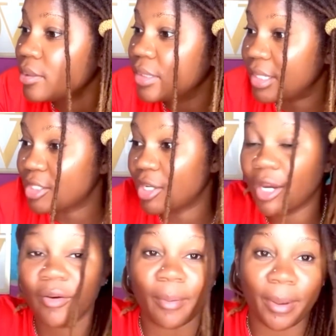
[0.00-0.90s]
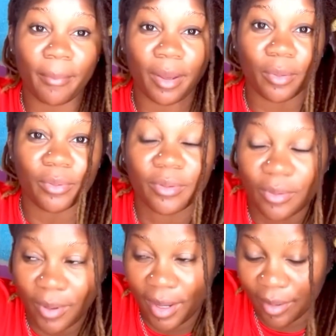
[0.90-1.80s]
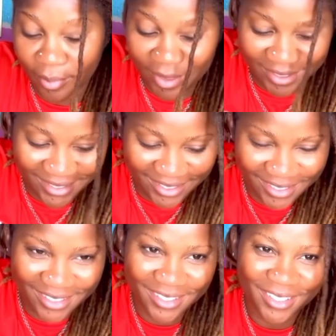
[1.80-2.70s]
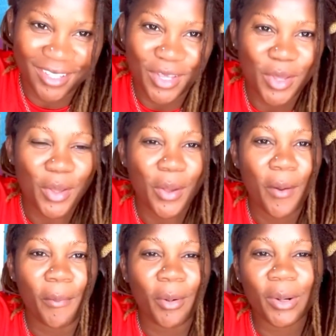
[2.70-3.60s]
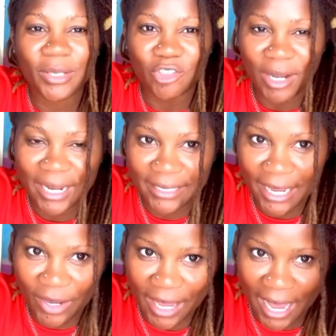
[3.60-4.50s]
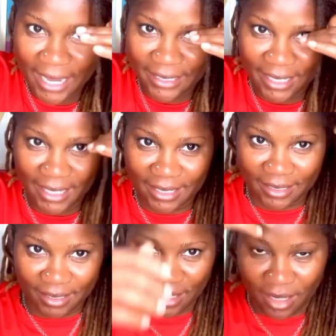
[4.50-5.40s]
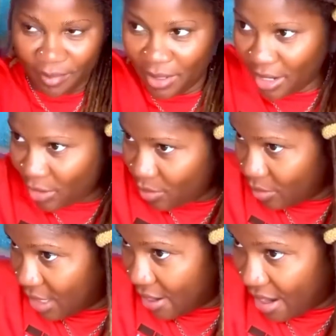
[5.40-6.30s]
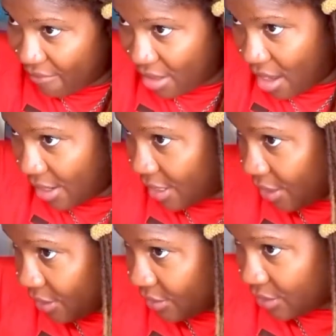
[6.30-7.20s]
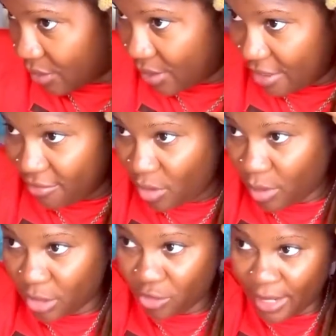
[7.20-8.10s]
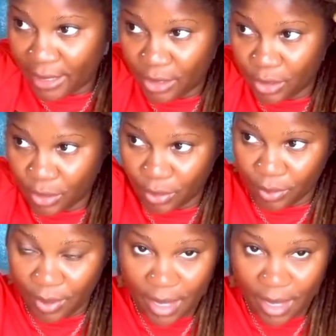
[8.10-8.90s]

There's hair on my mouth, okay. But what I was trying to tell you guys is here I have a lock here. So if you are trying to